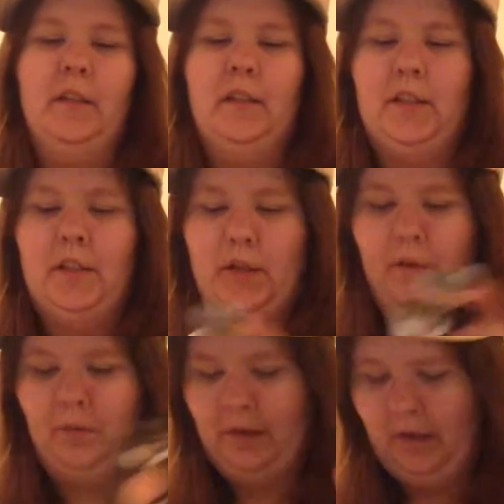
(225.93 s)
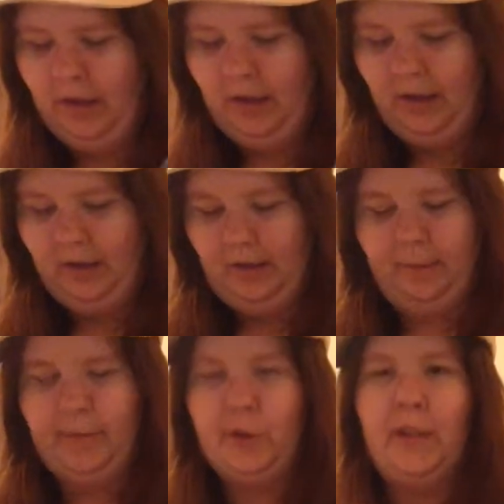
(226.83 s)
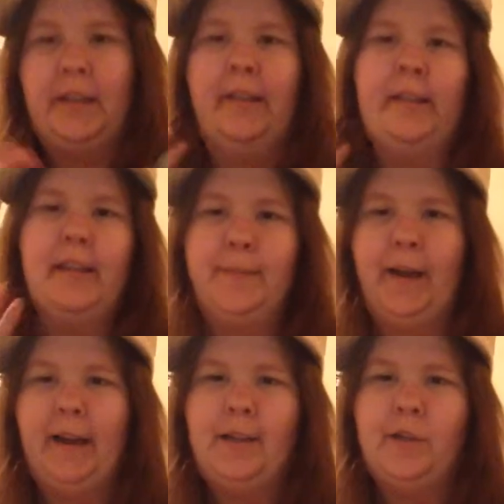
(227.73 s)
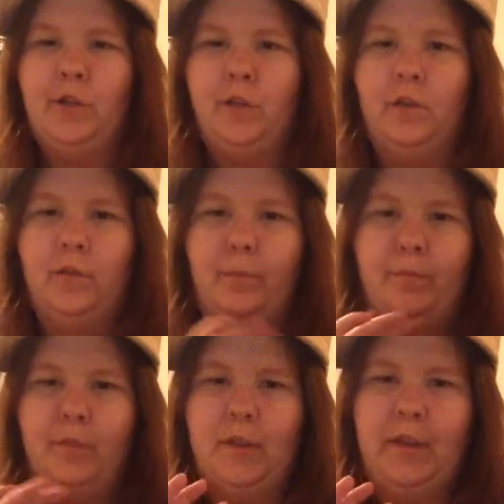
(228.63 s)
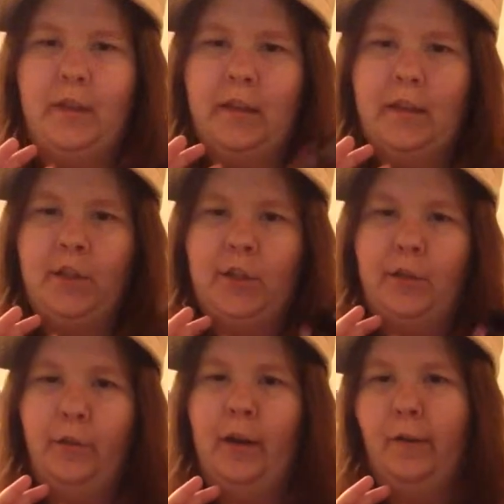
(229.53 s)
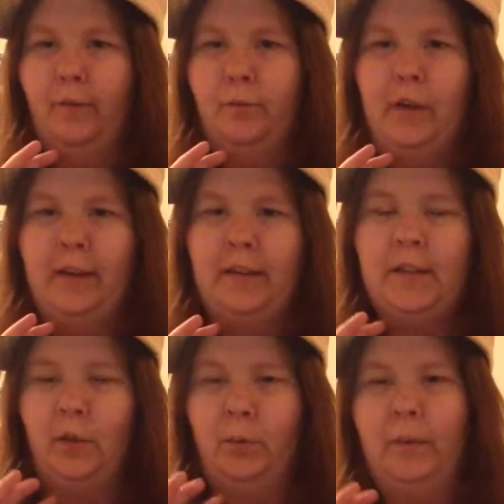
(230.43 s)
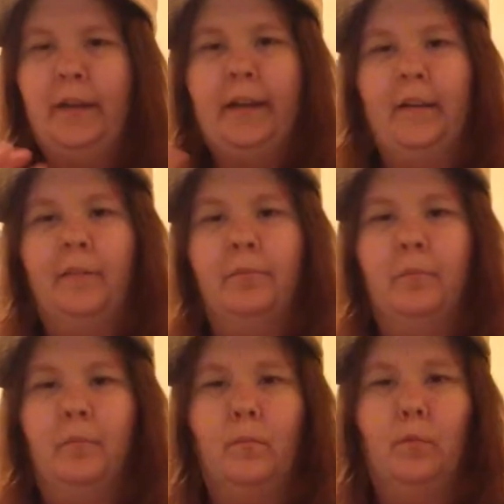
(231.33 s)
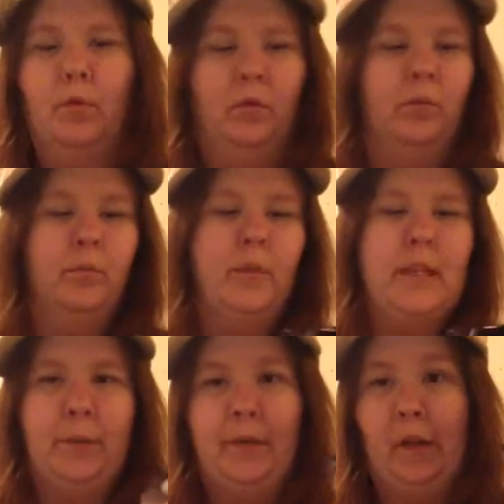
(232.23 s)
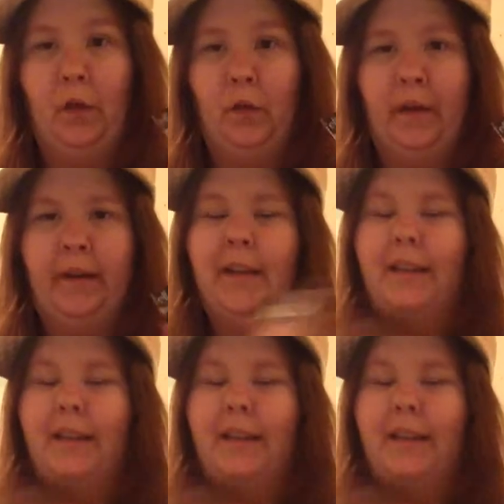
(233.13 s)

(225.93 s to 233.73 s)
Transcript: So let me just get these two e.l.f. products open and we'll see what they look like.